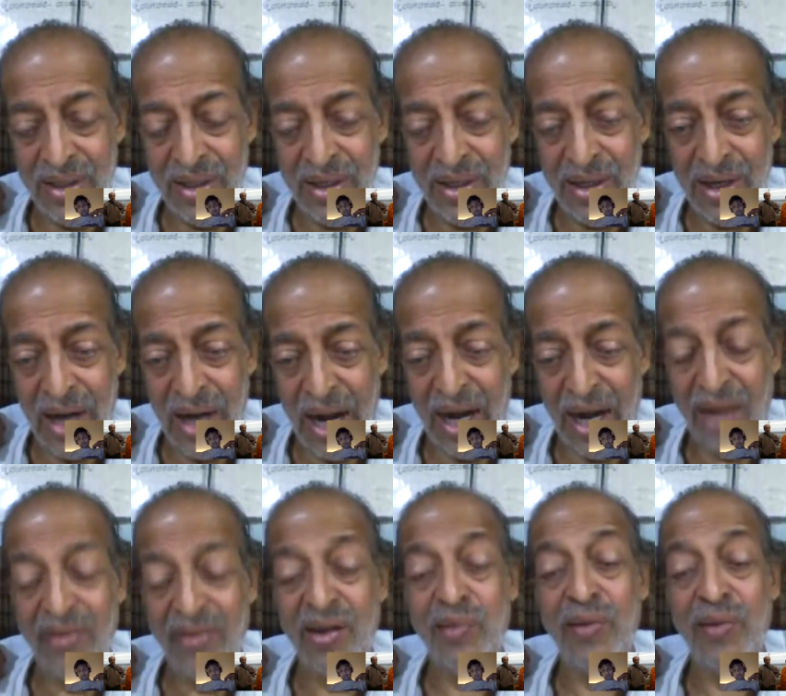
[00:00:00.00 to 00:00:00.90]
And
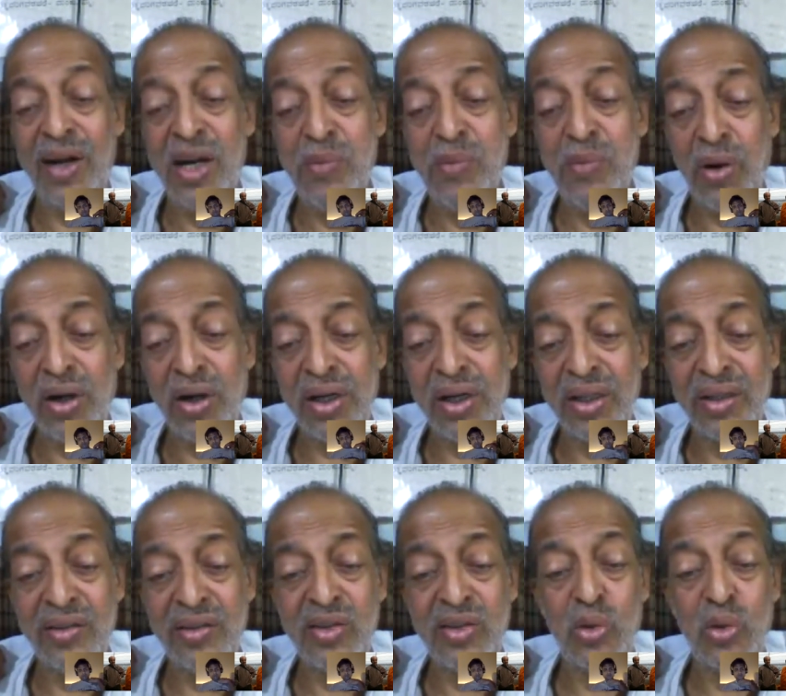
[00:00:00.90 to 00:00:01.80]
another very important thing, it
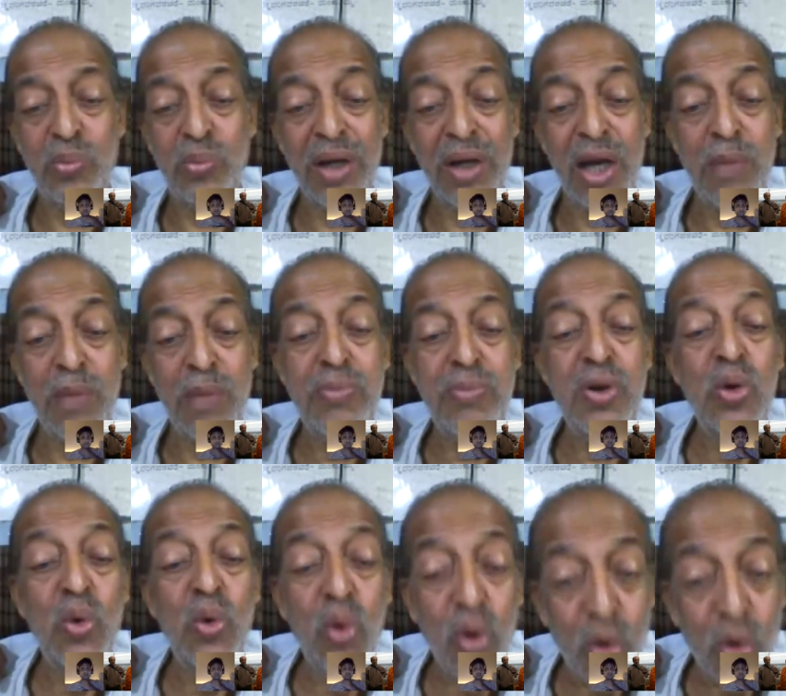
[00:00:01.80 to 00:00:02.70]
should become
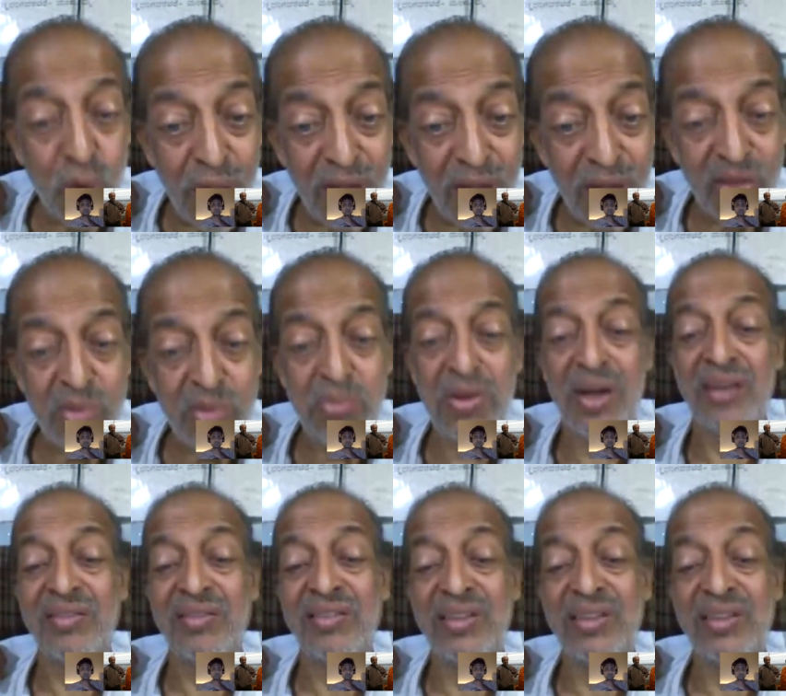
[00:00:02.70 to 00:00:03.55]
pure to experience it.